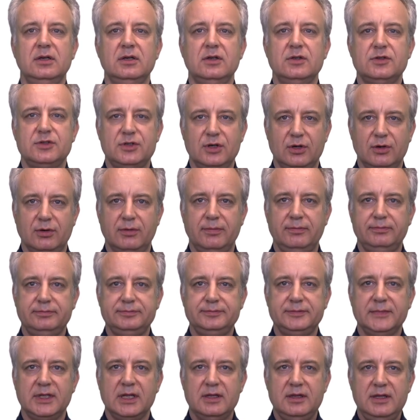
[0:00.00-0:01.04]
So
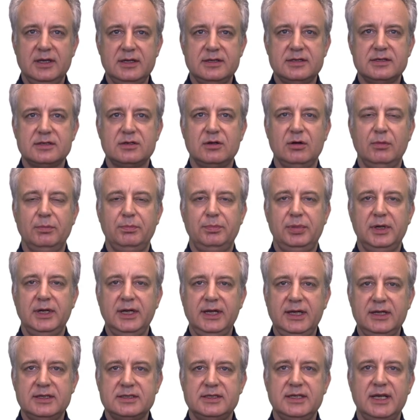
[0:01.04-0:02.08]
this
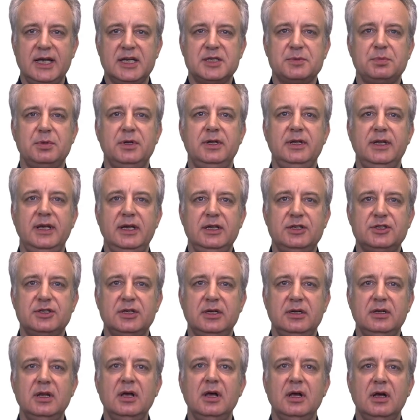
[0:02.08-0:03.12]
completes the
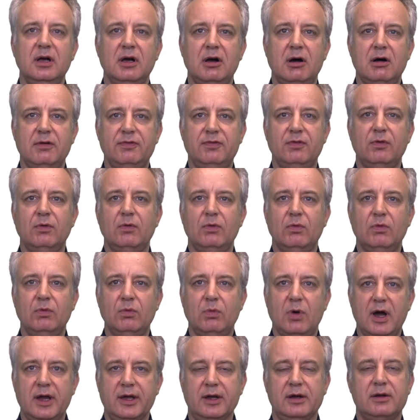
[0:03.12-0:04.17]
explanation of
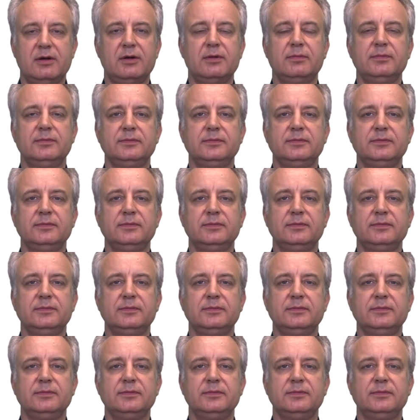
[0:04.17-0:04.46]
wire.